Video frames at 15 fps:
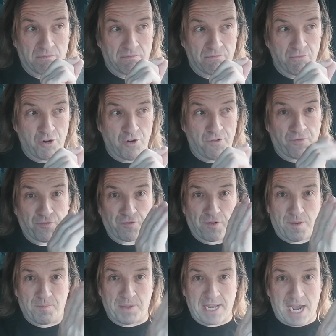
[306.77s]
moved
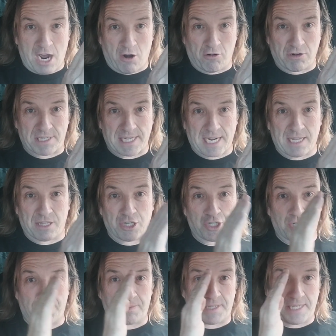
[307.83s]
from the outer side of the
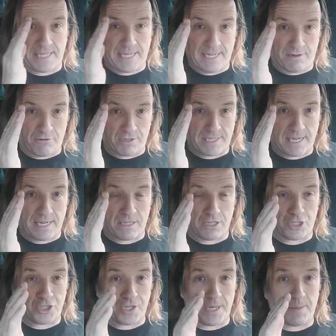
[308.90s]
ship to the inner side of the
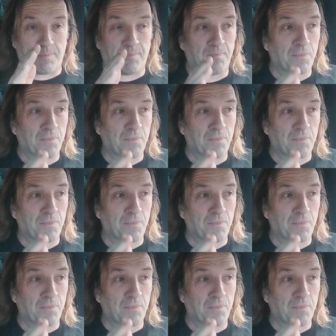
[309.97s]
ship,